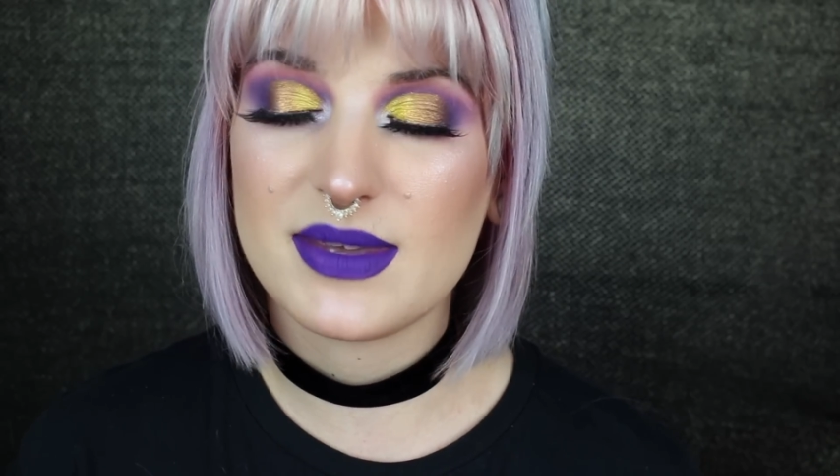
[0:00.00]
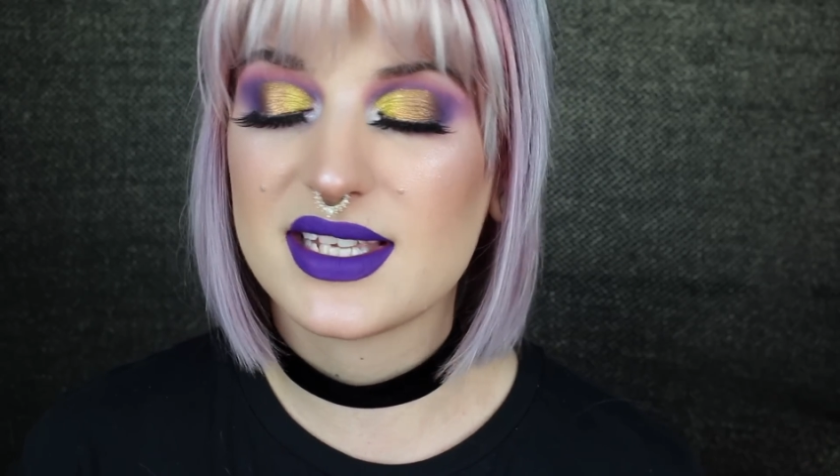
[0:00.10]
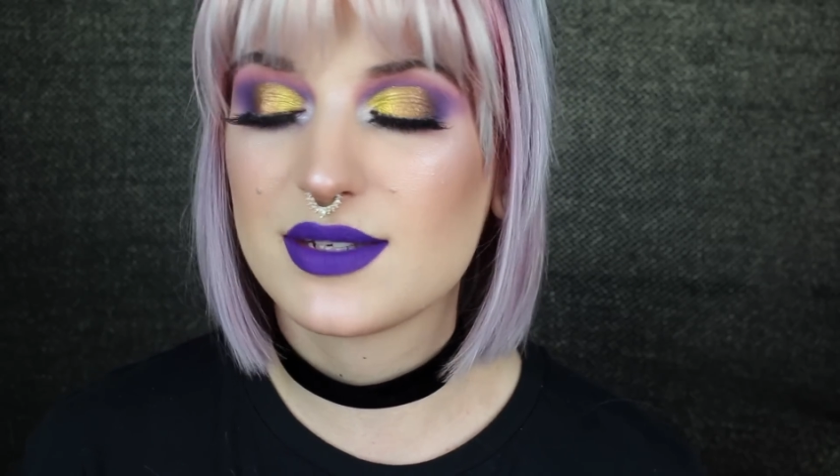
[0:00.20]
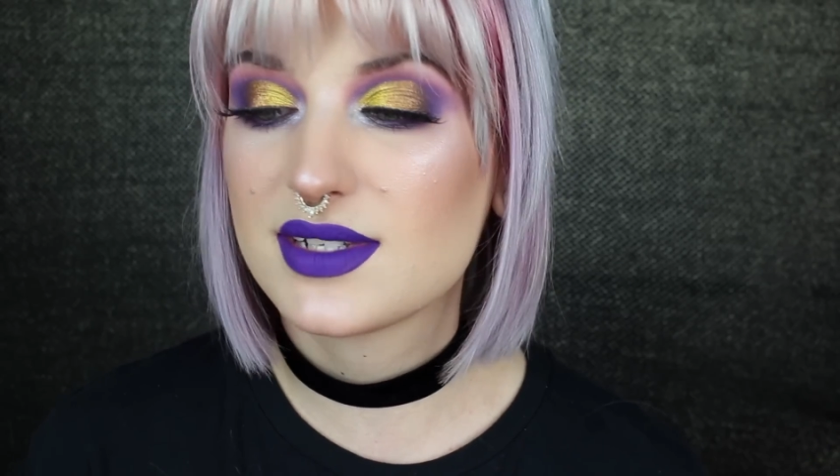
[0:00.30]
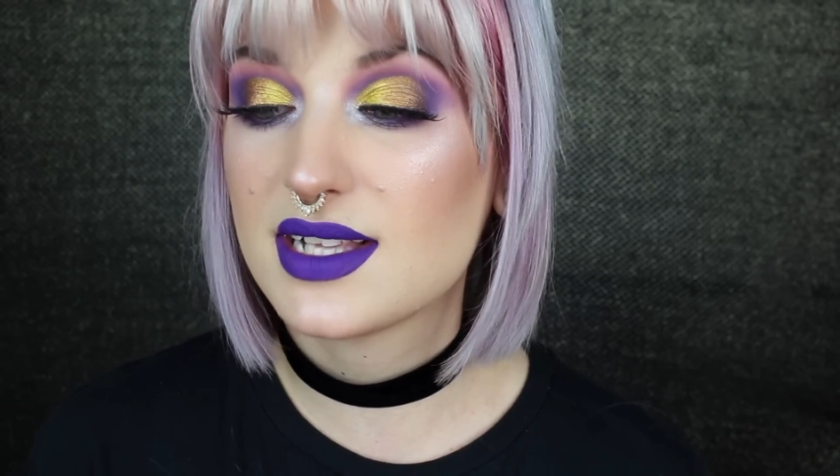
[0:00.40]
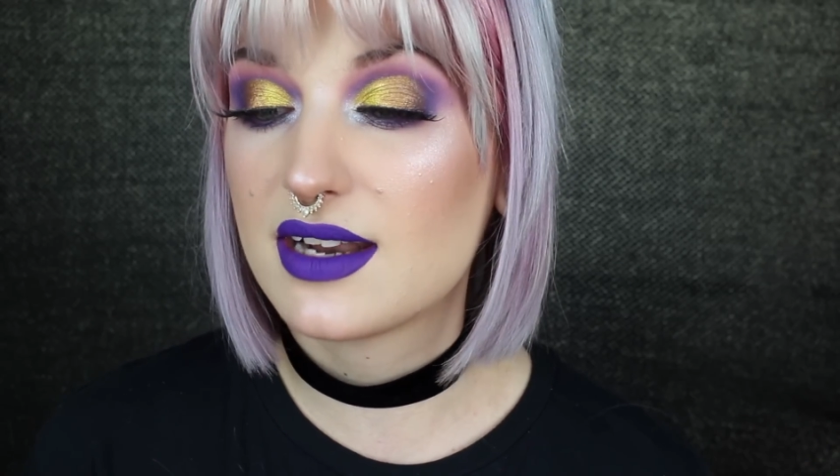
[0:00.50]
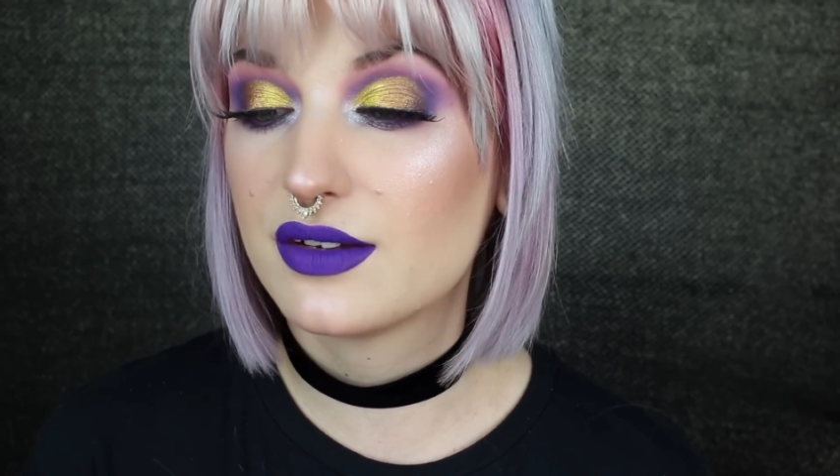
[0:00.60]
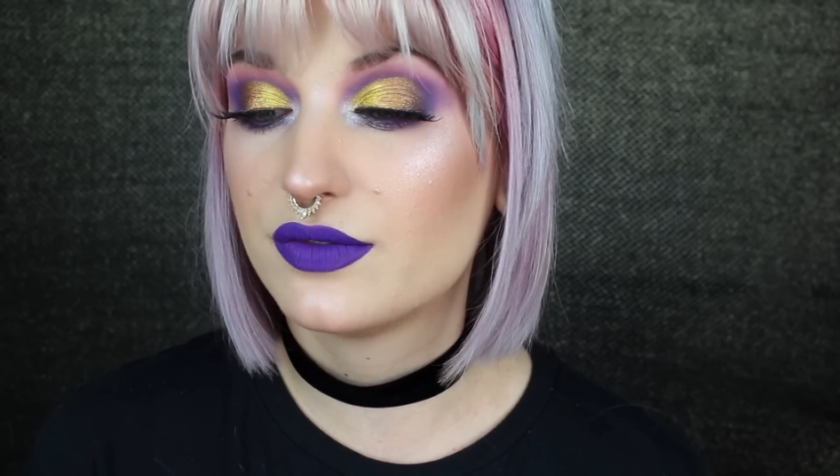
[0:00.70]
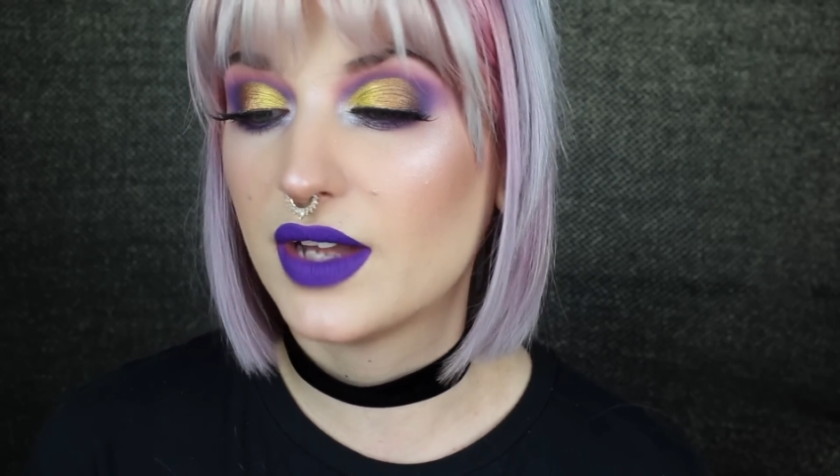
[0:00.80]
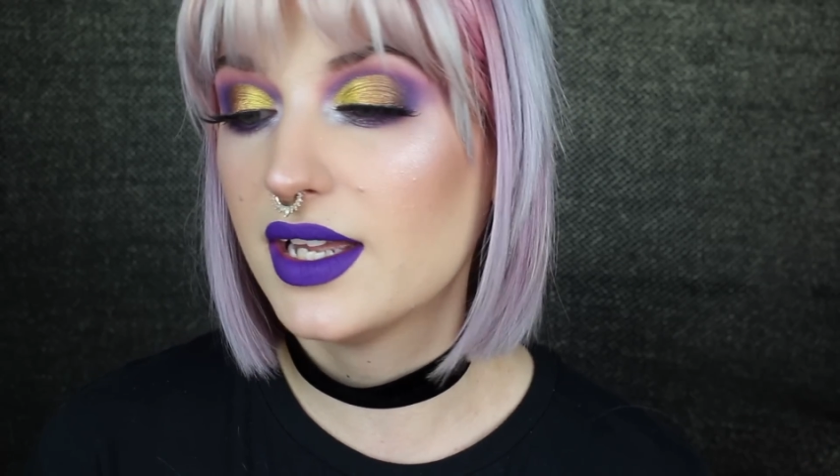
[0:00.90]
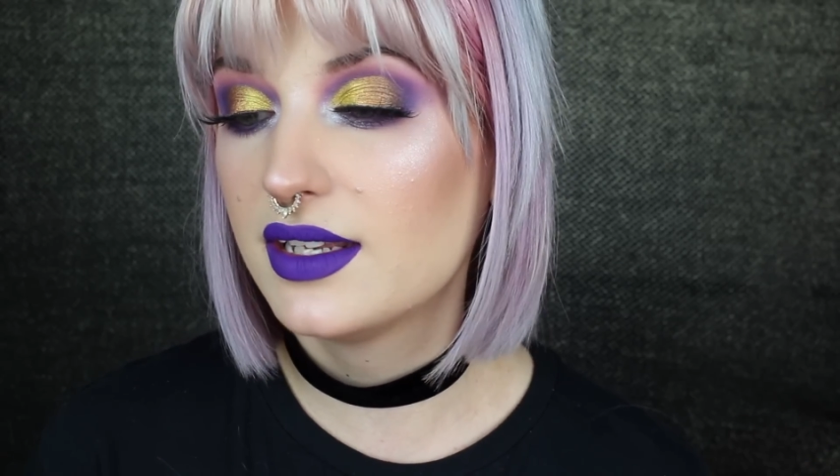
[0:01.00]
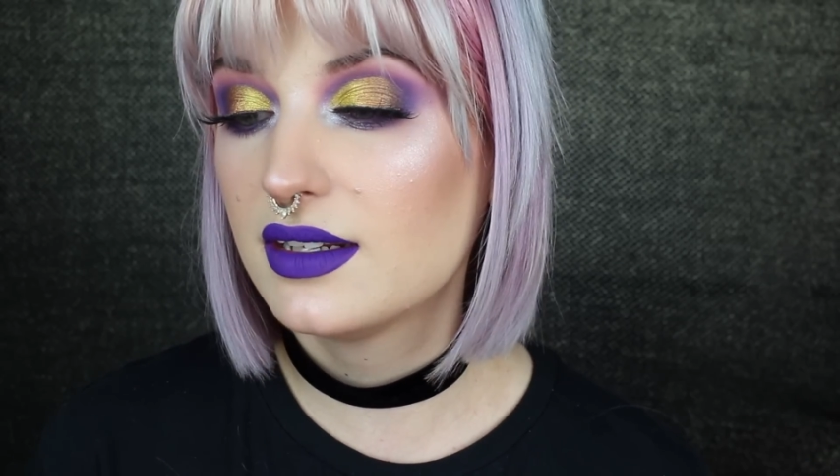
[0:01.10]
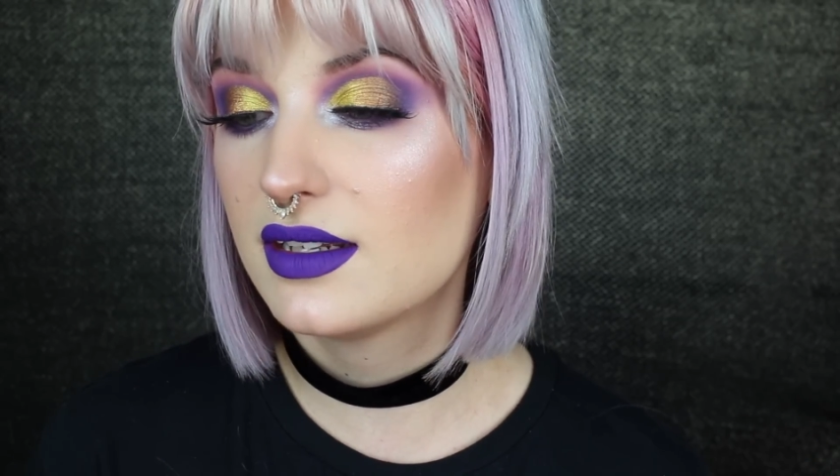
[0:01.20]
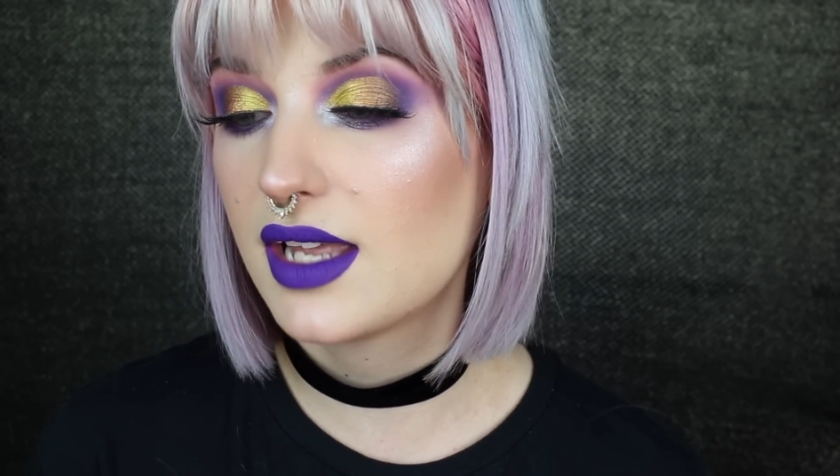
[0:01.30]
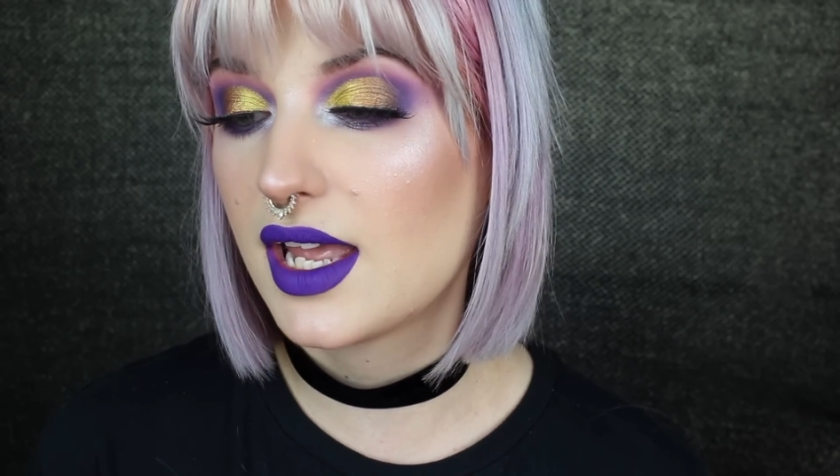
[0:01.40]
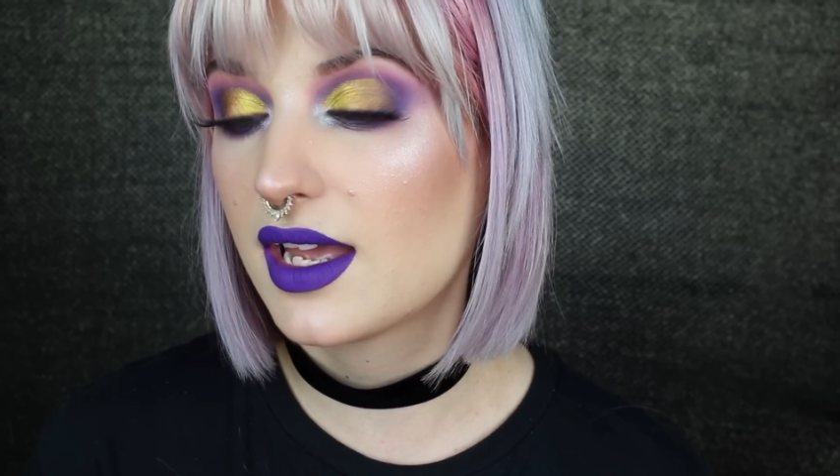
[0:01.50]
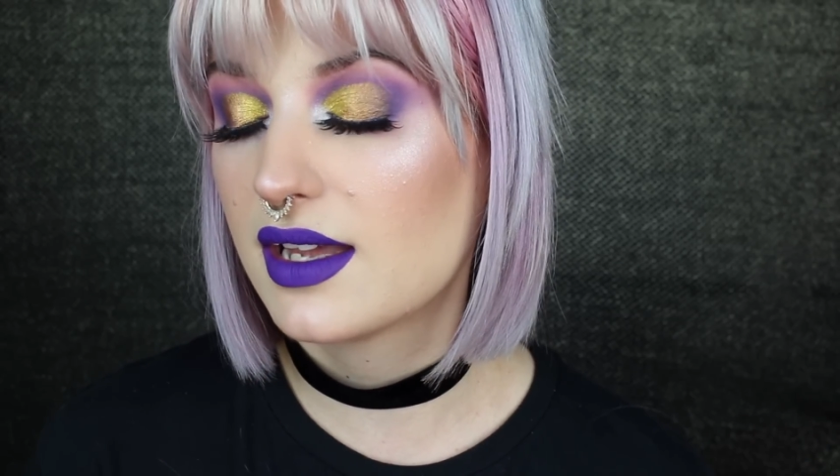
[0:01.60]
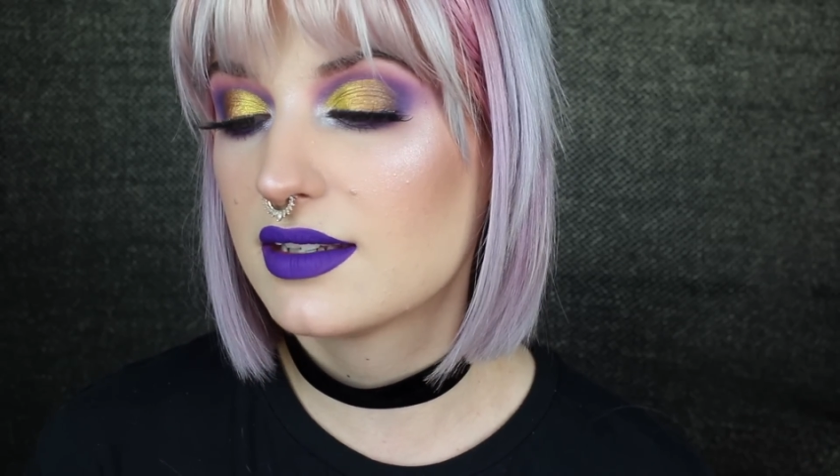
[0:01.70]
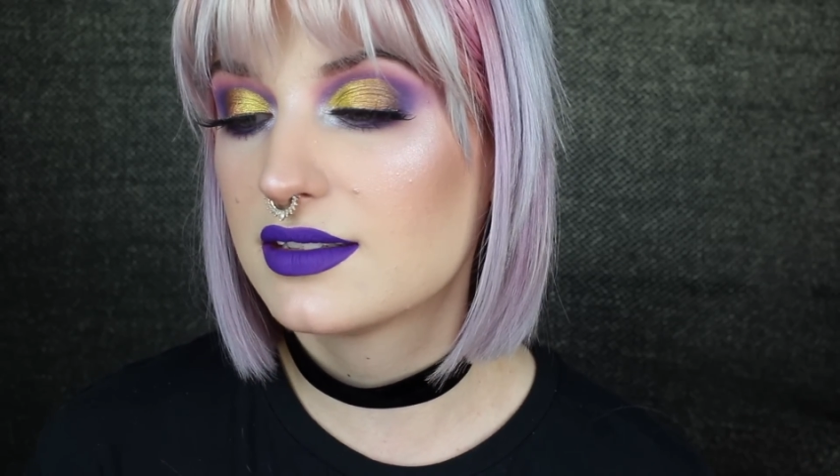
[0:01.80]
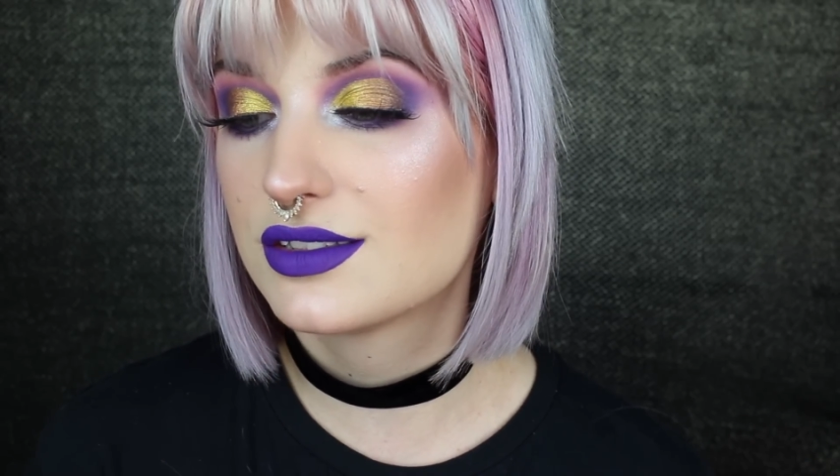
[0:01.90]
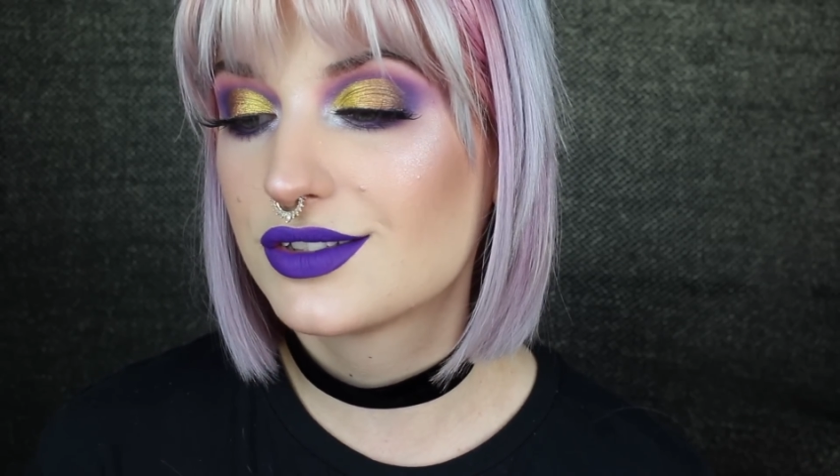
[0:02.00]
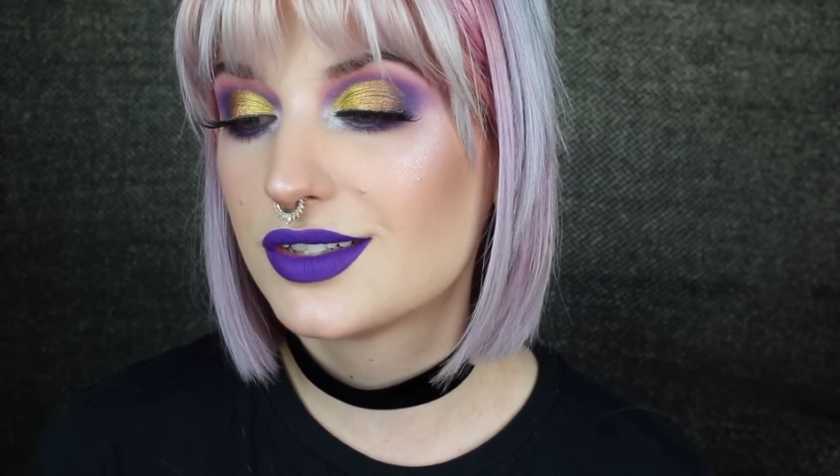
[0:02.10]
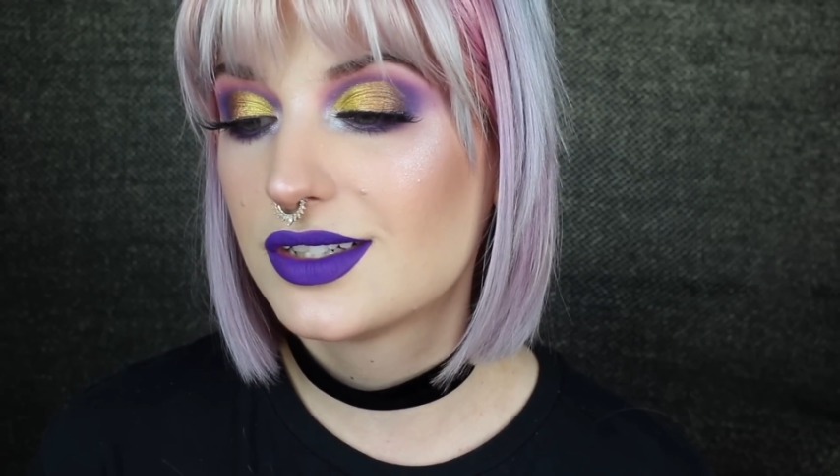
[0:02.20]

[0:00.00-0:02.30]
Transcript: This was a lot of fun and